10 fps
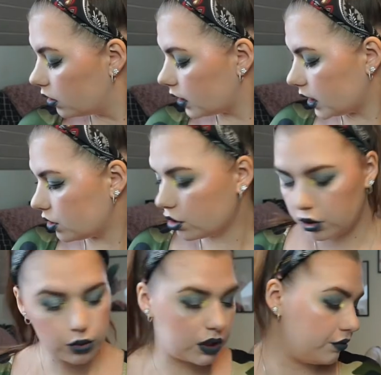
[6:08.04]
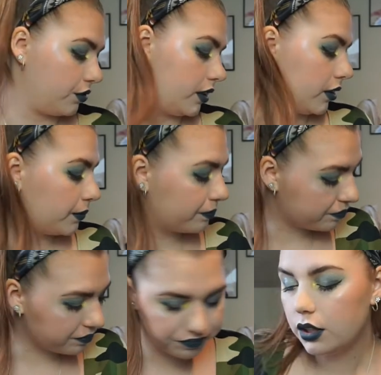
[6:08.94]
That is so different.
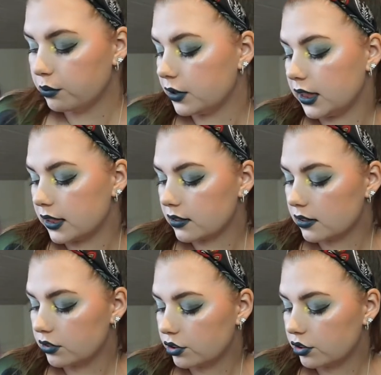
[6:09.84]
But yes,